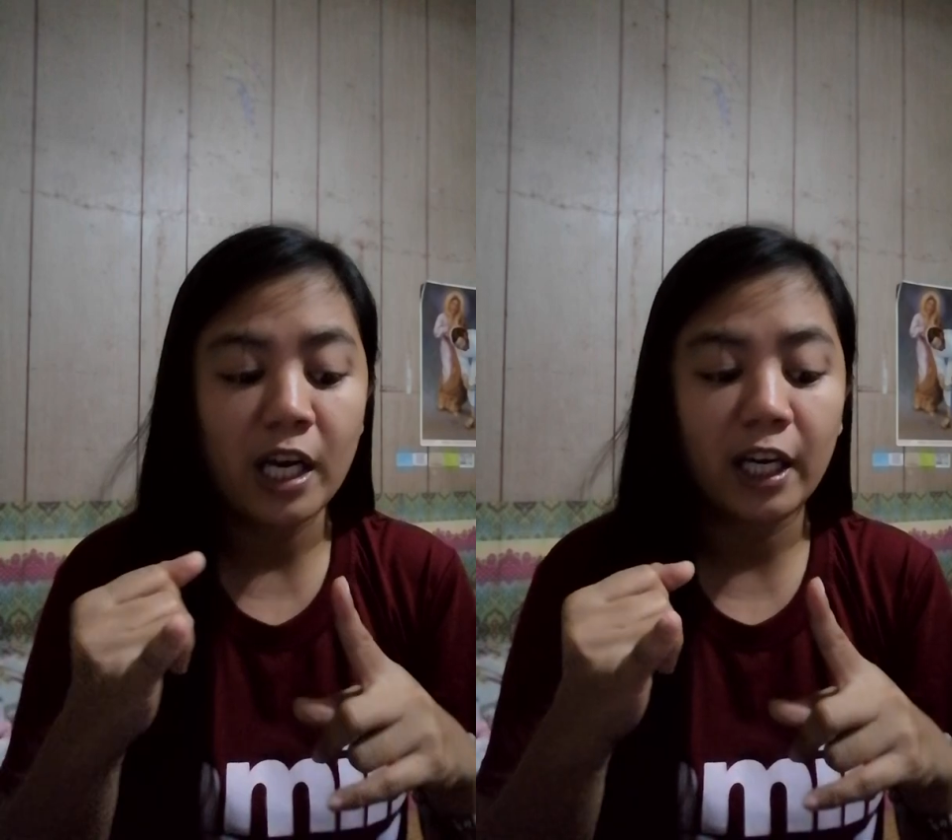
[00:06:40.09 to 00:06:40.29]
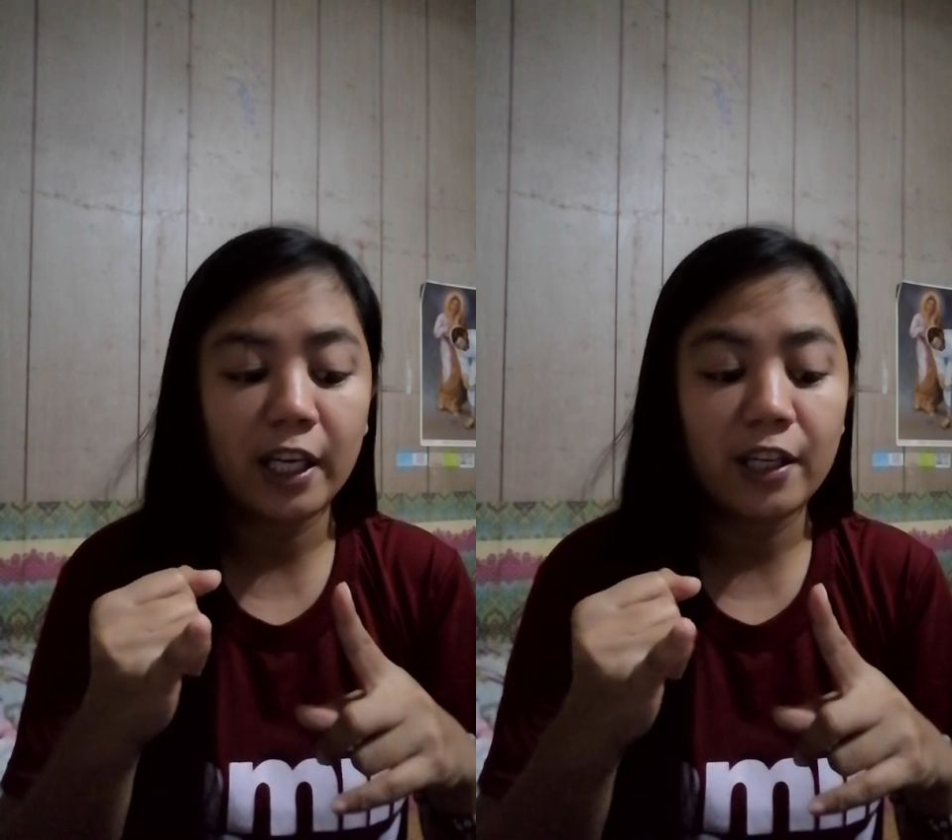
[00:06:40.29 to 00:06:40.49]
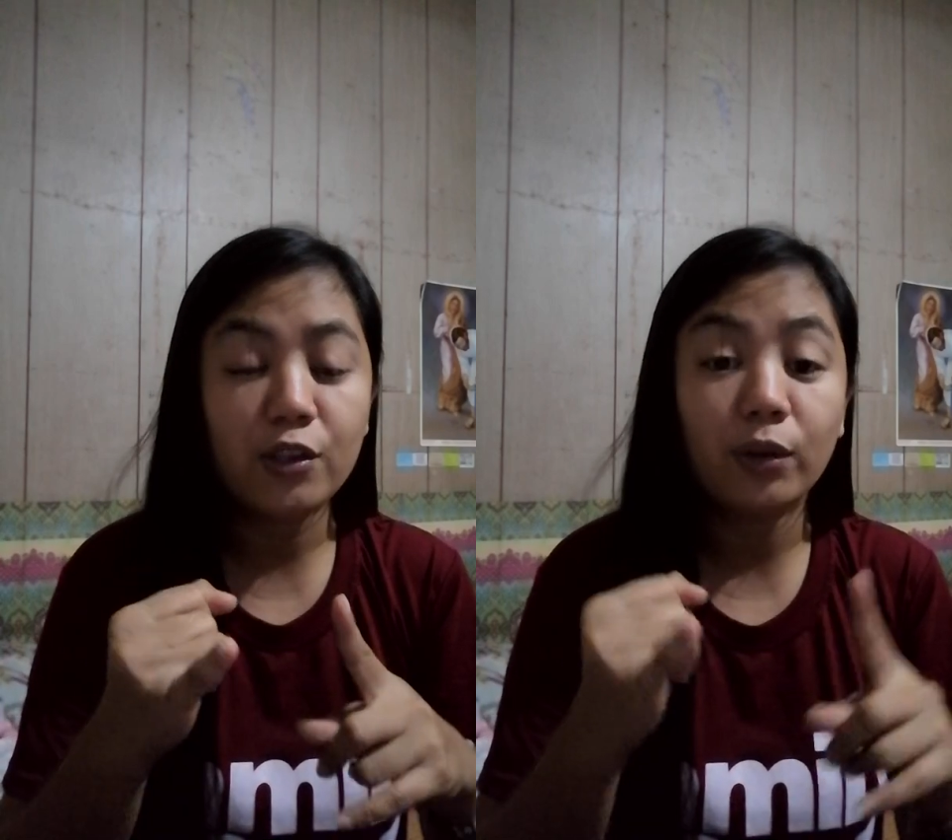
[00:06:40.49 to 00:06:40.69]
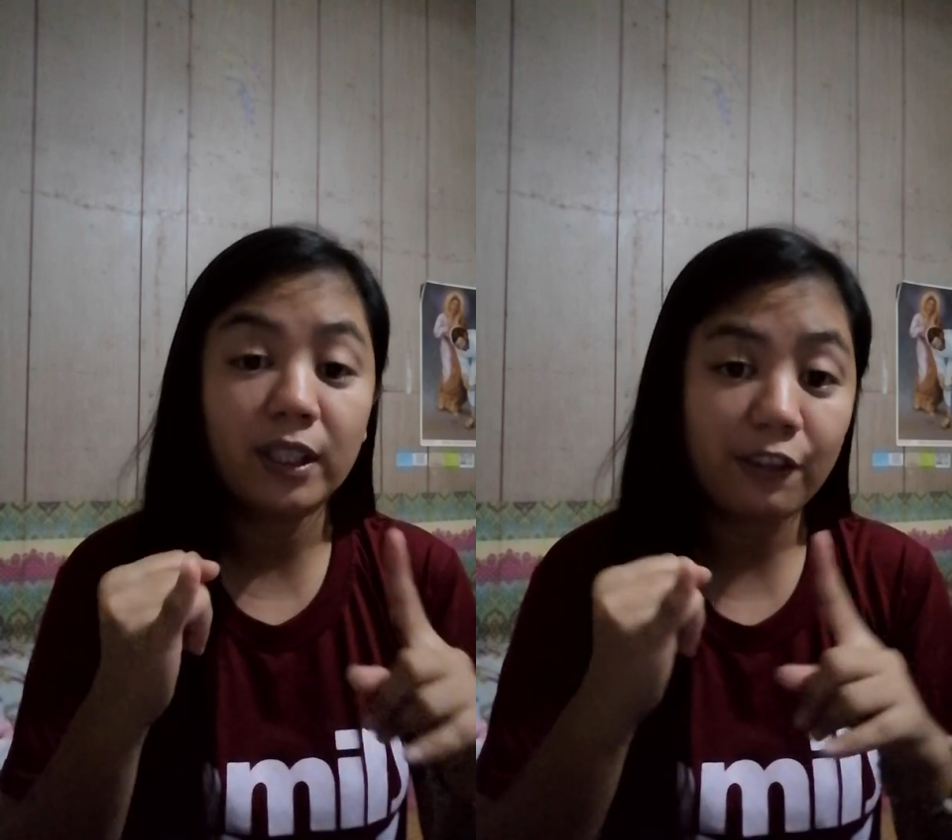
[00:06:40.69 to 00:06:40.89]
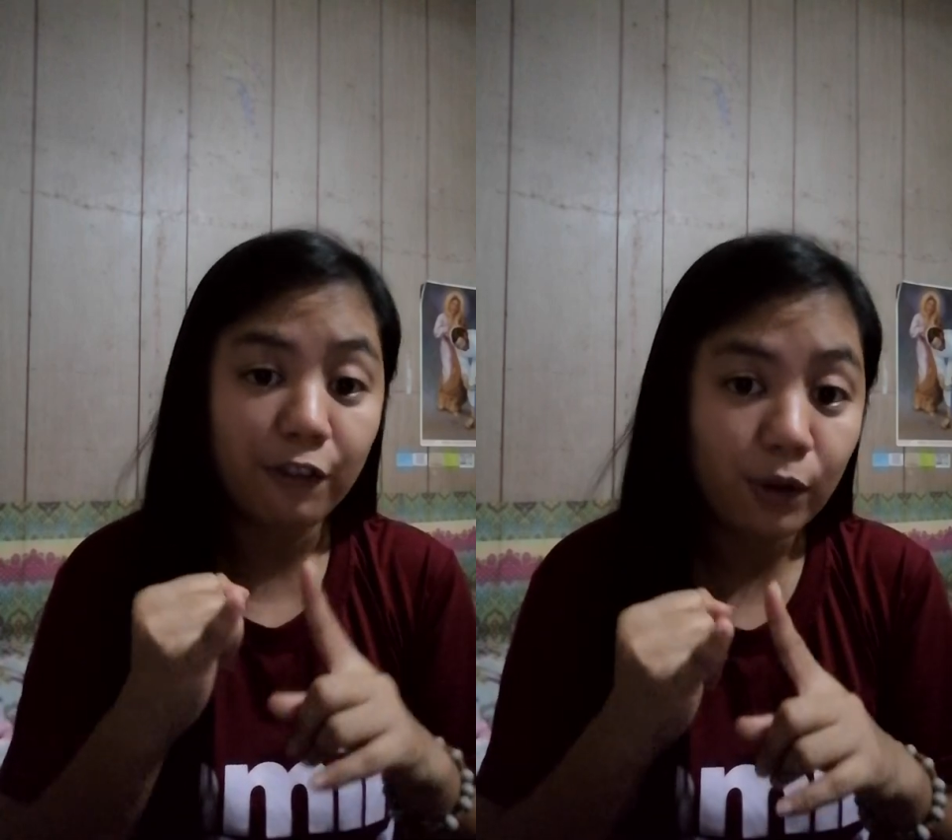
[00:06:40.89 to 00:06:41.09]
it's
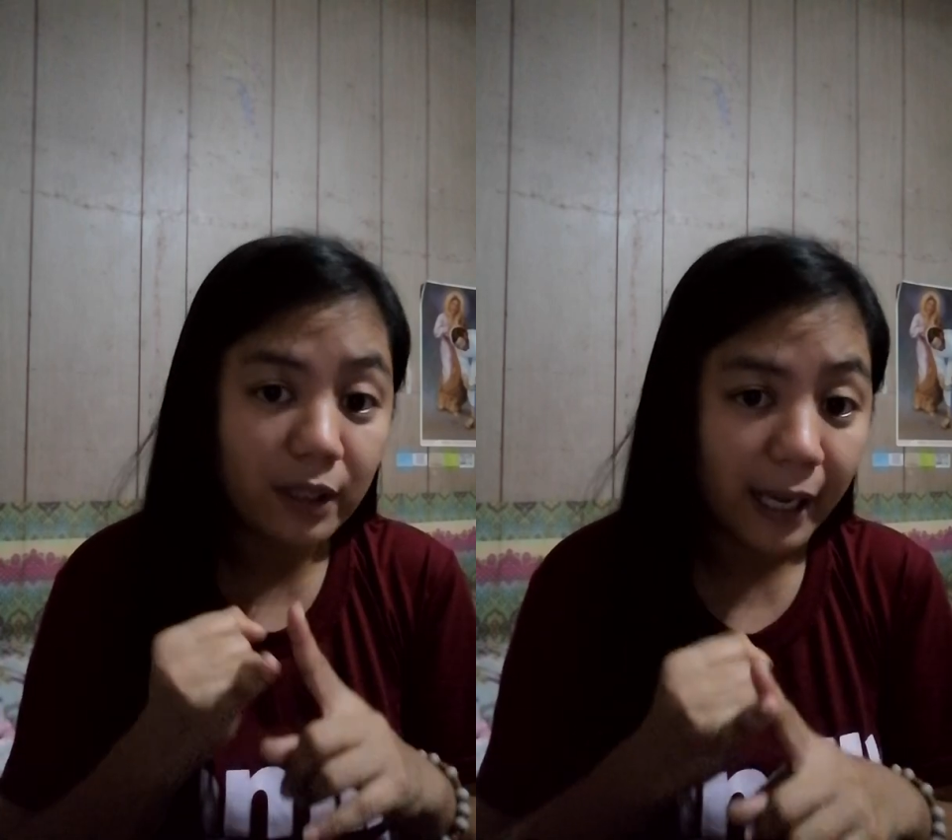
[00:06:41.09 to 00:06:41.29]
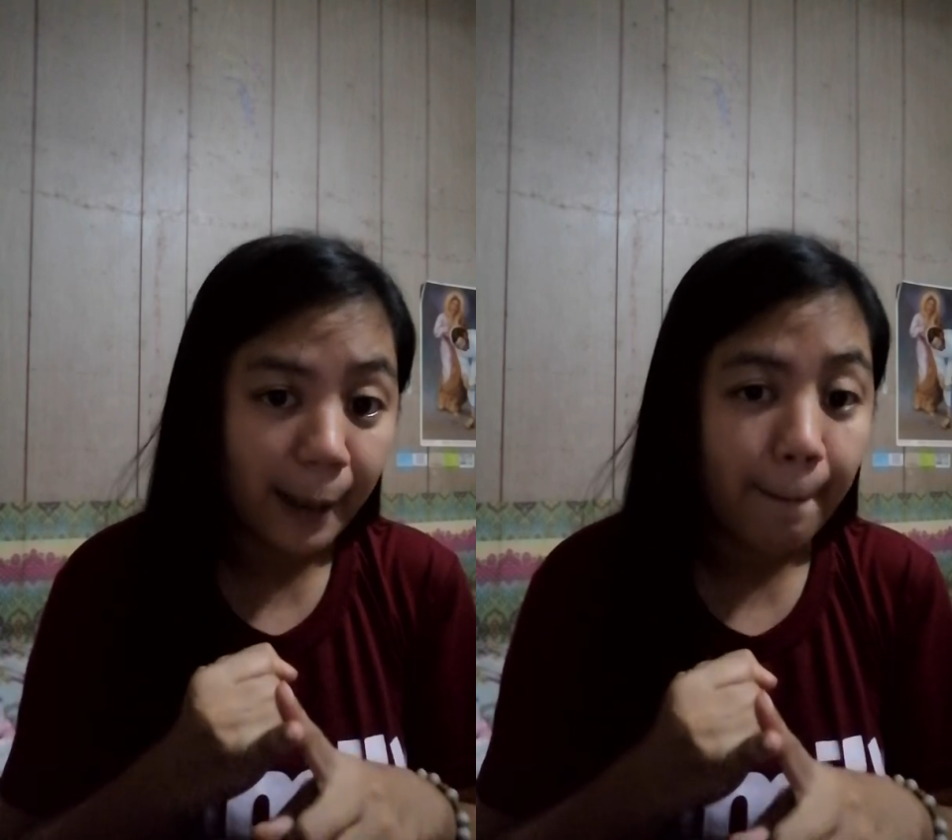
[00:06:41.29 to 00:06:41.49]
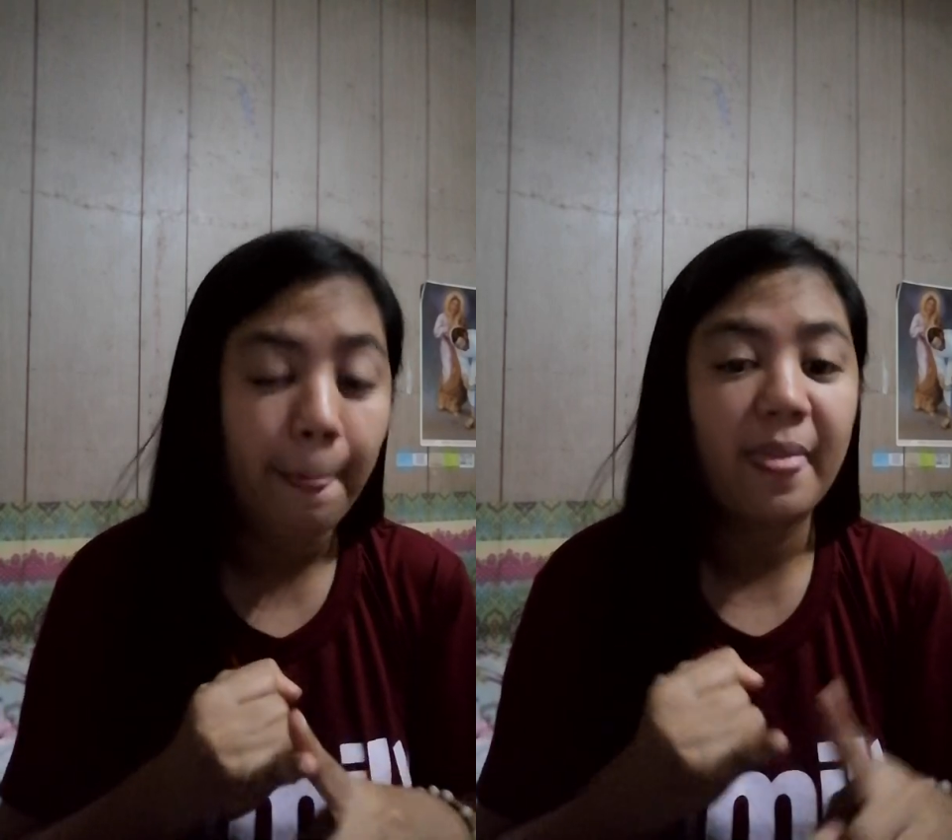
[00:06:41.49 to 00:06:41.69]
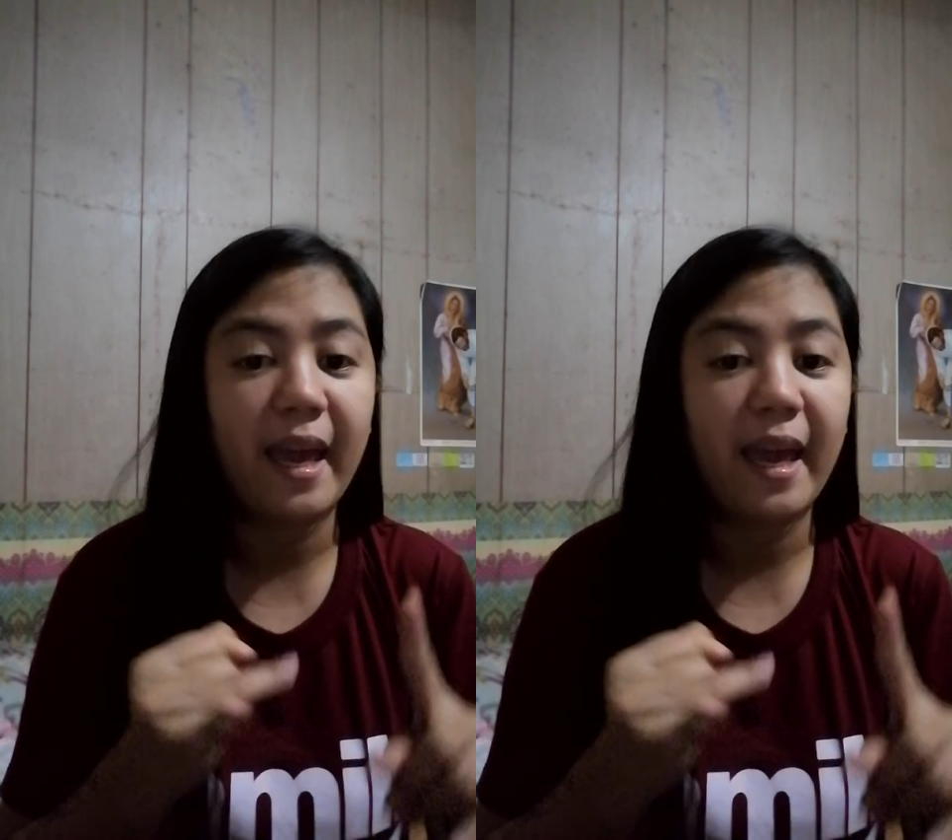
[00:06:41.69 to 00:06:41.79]
only the full name,